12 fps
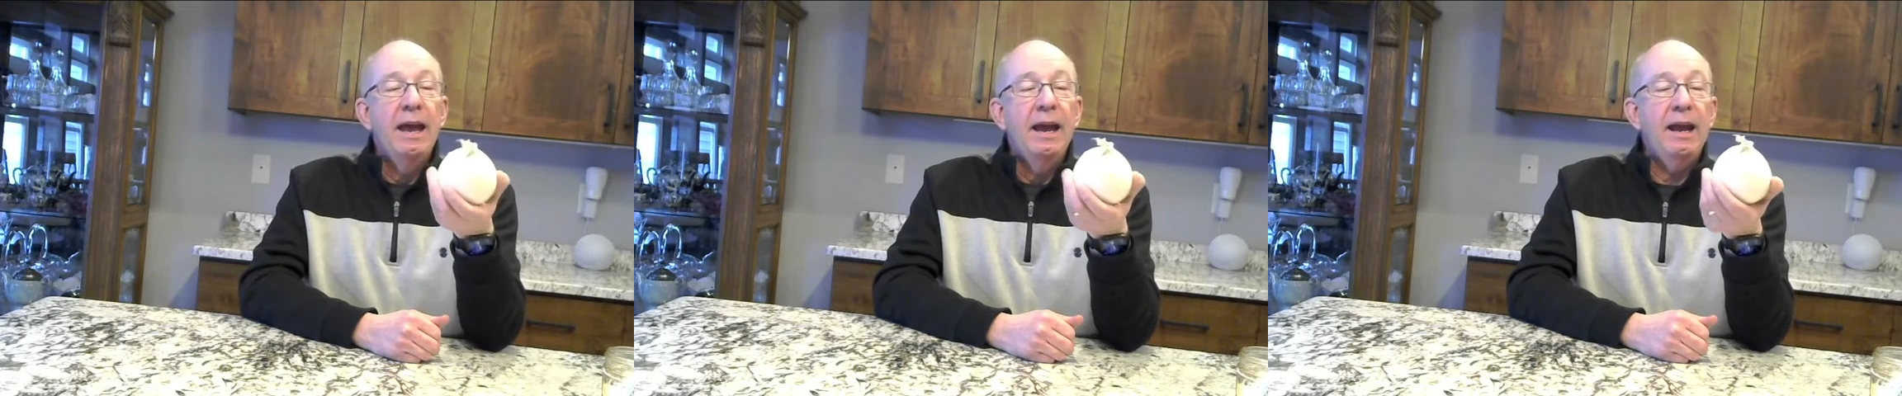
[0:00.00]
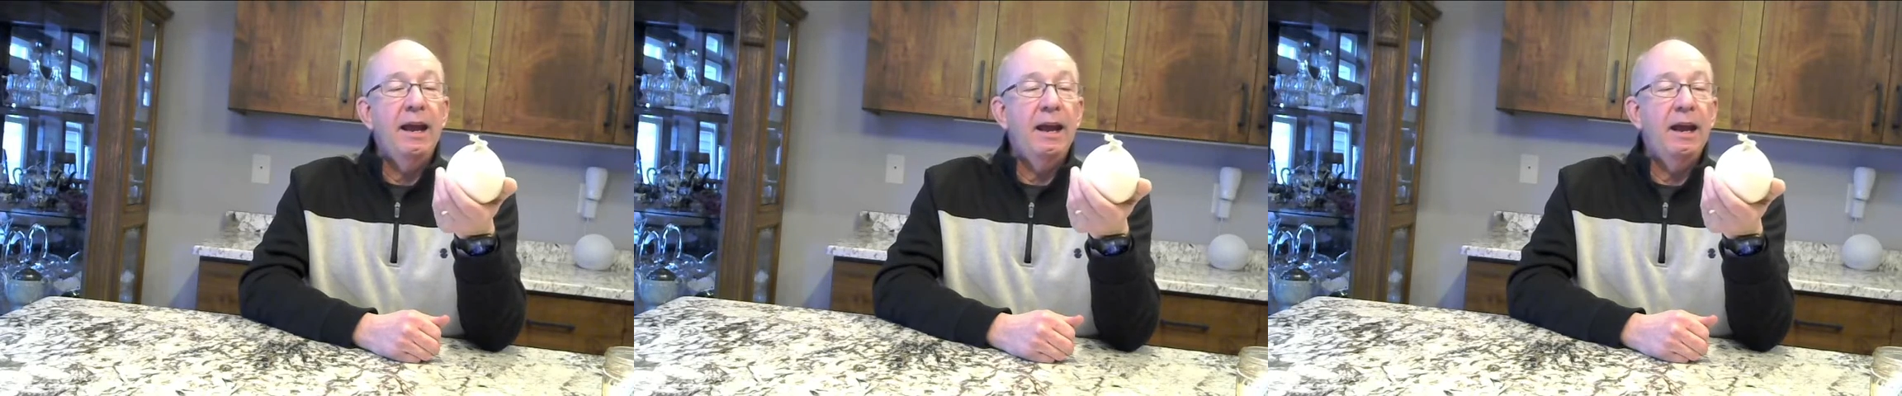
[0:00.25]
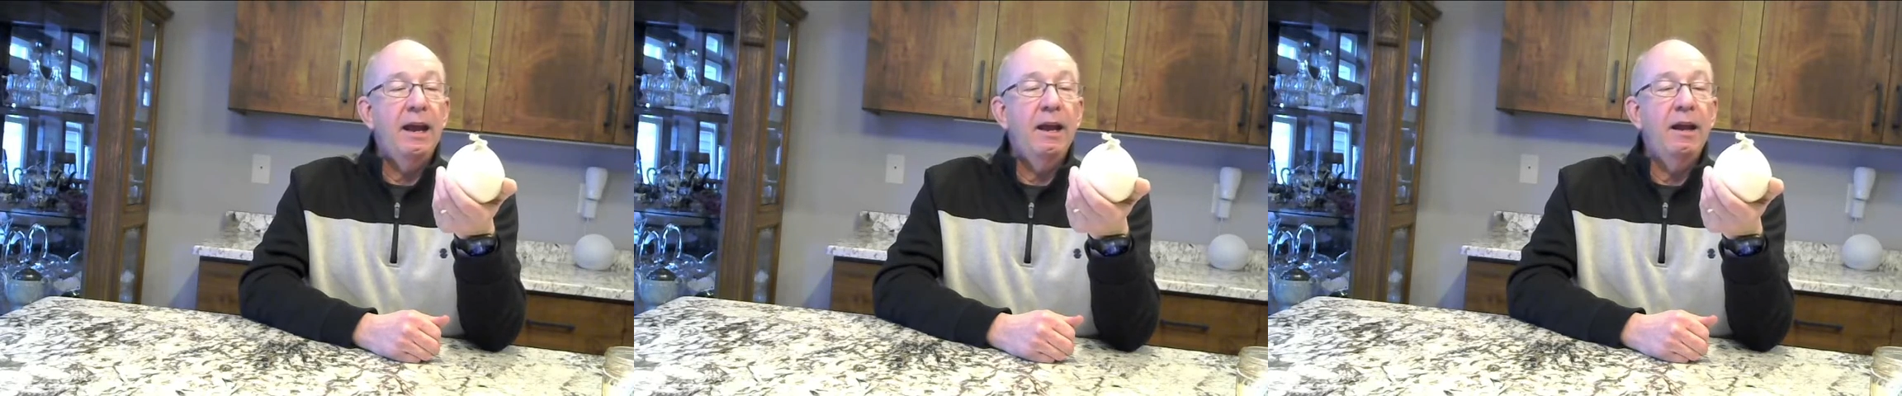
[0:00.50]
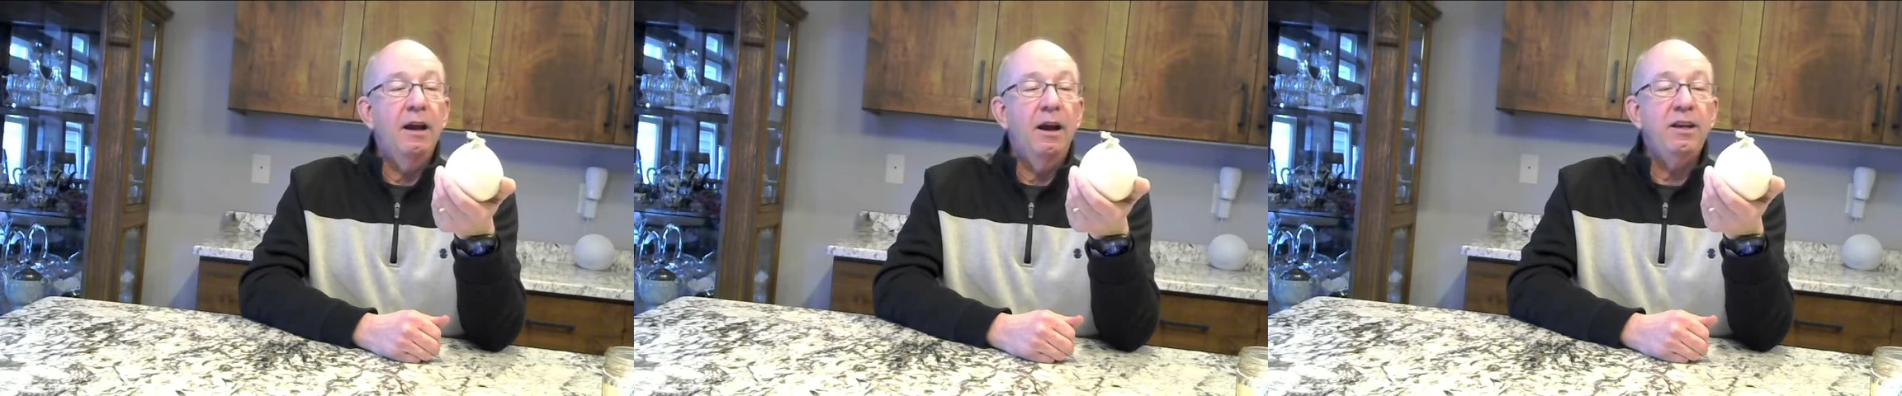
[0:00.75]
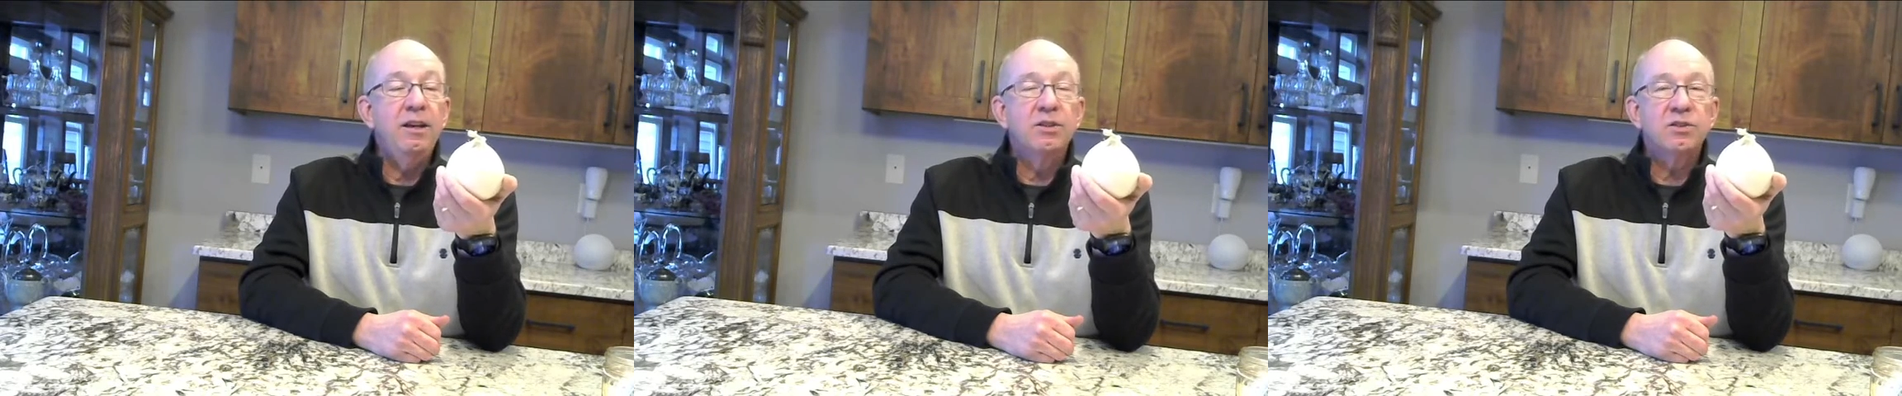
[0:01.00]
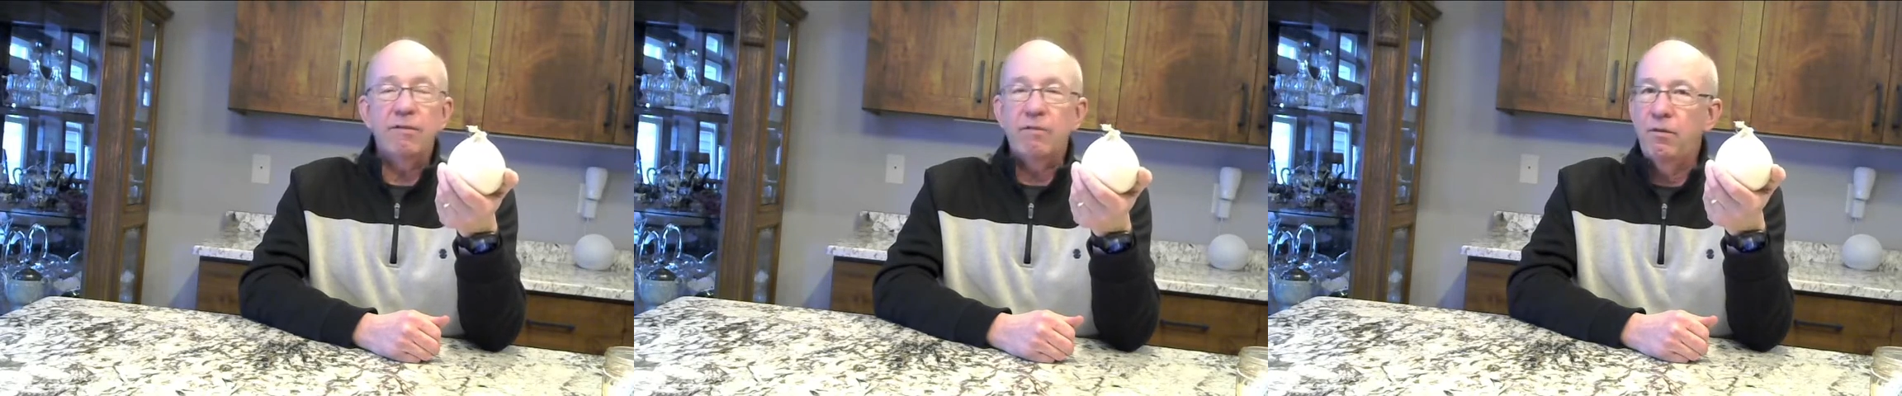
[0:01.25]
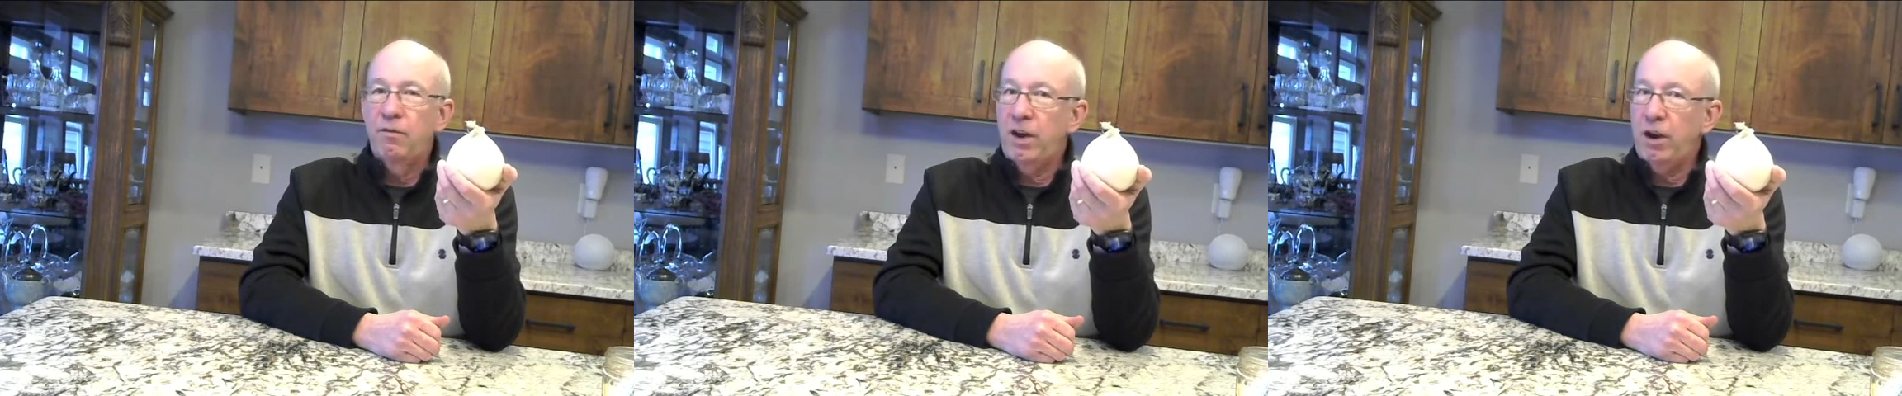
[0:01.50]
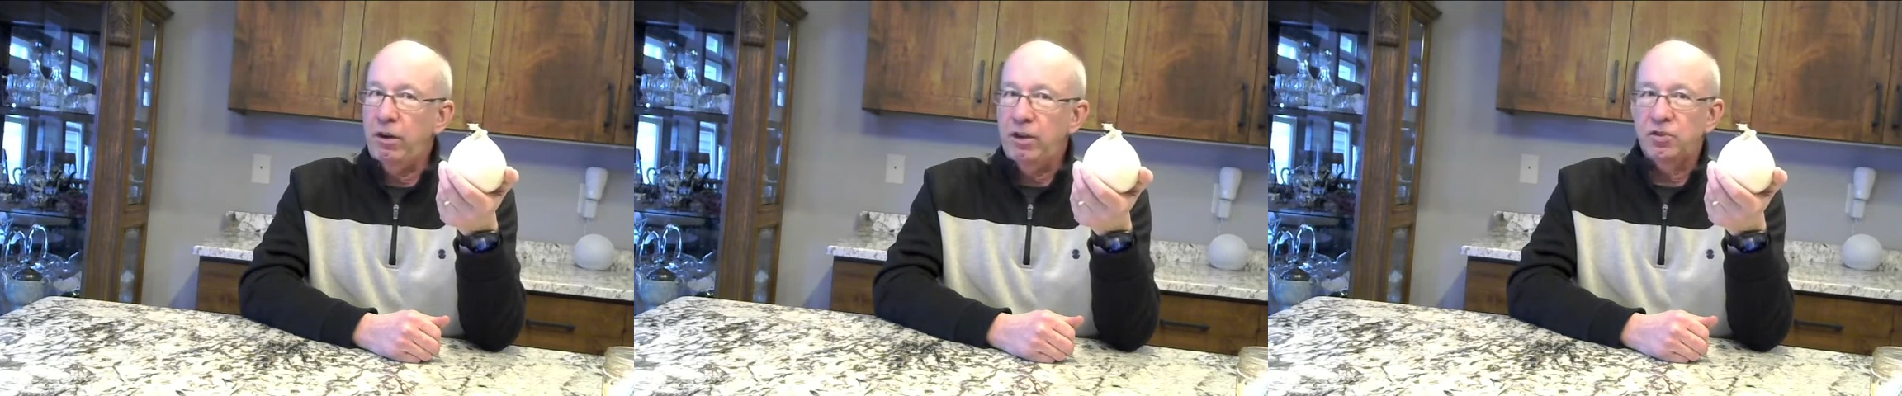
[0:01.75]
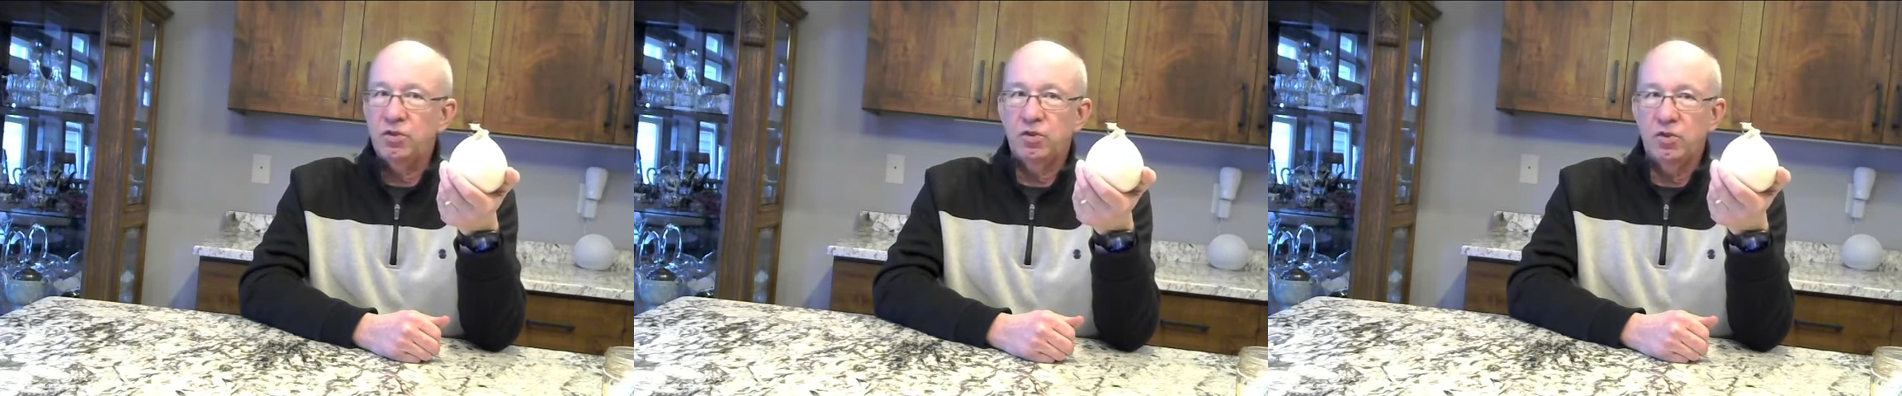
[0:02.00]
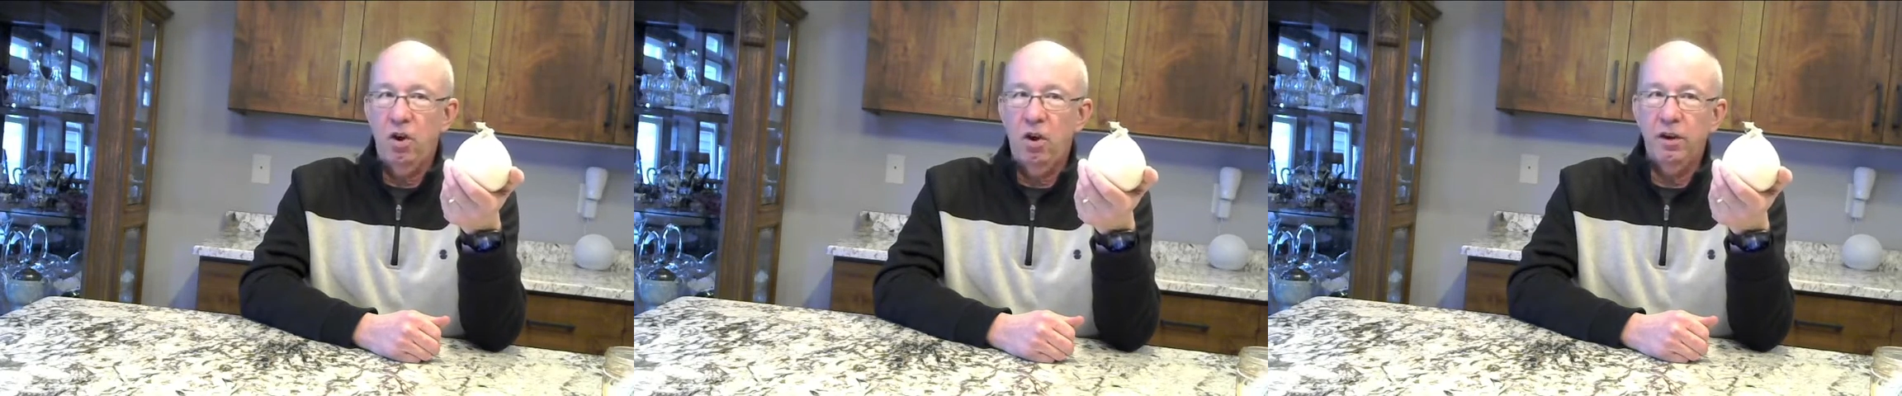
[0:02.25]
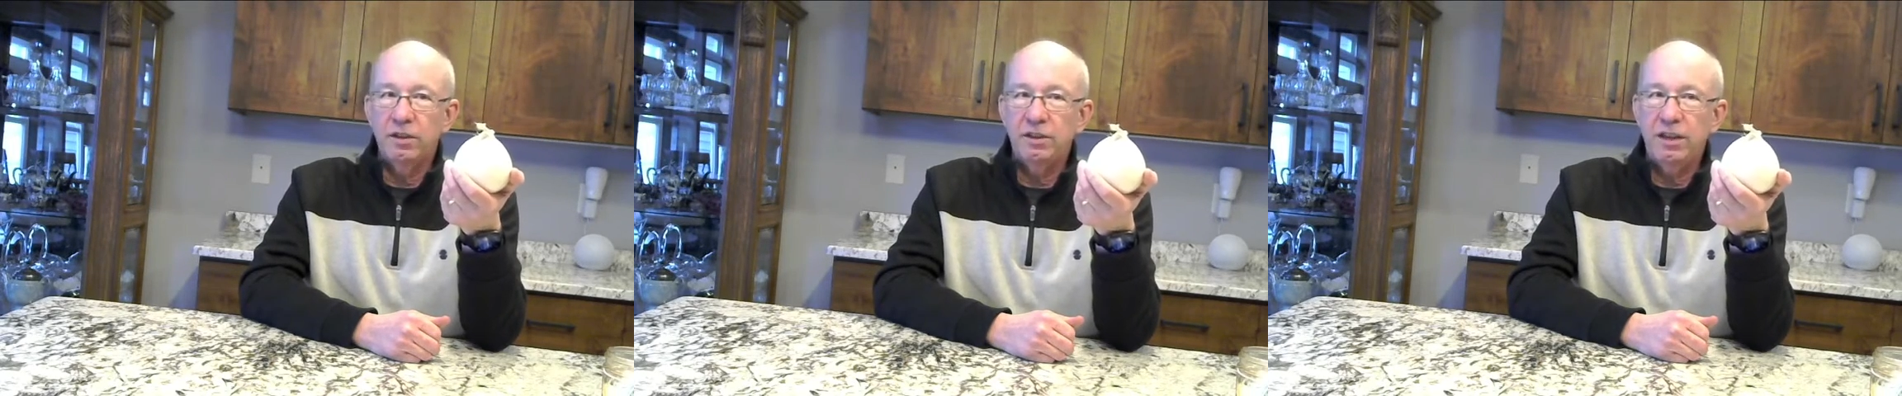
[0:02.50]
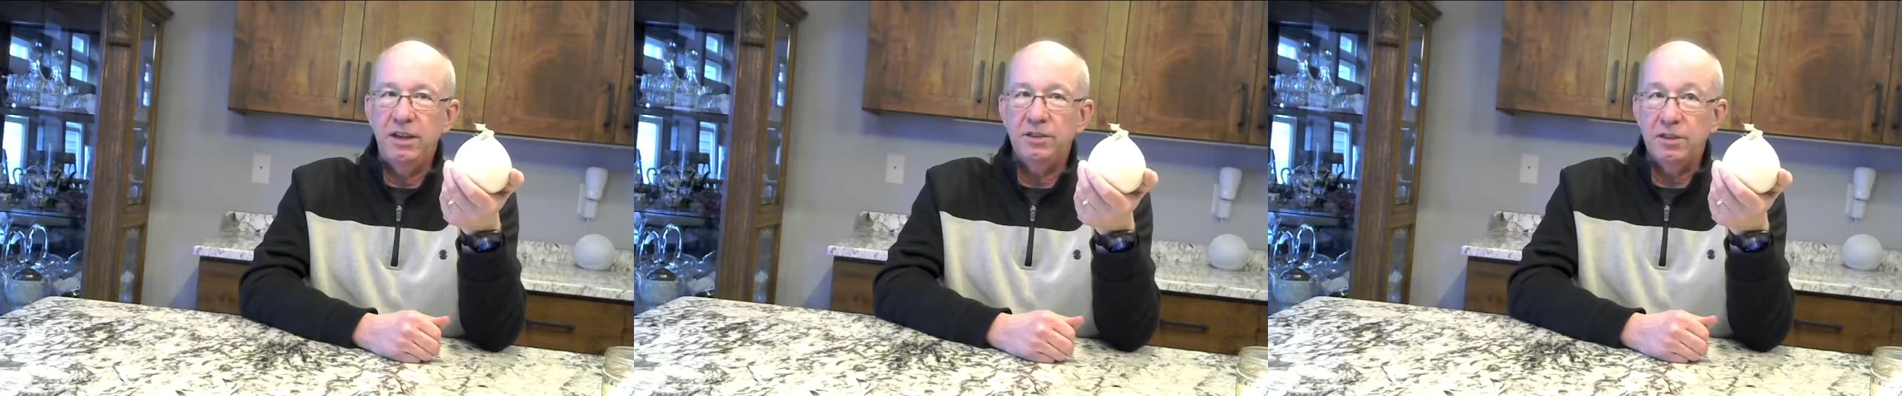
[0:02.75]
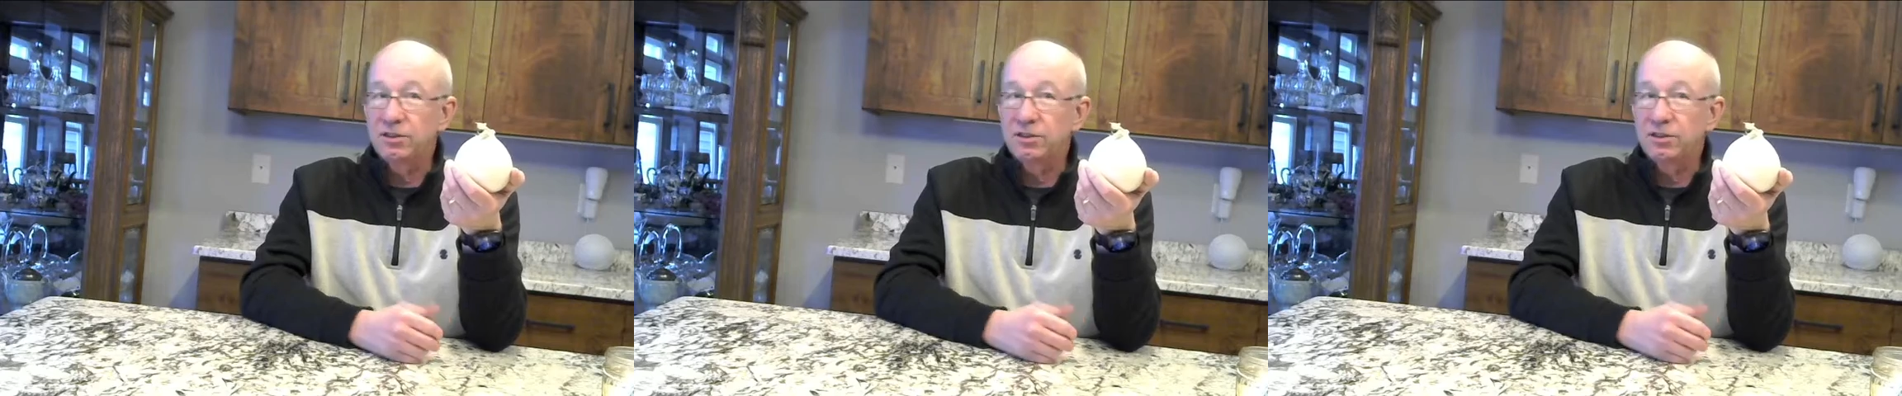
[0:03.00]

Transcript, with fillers: And onions have a very strong taste.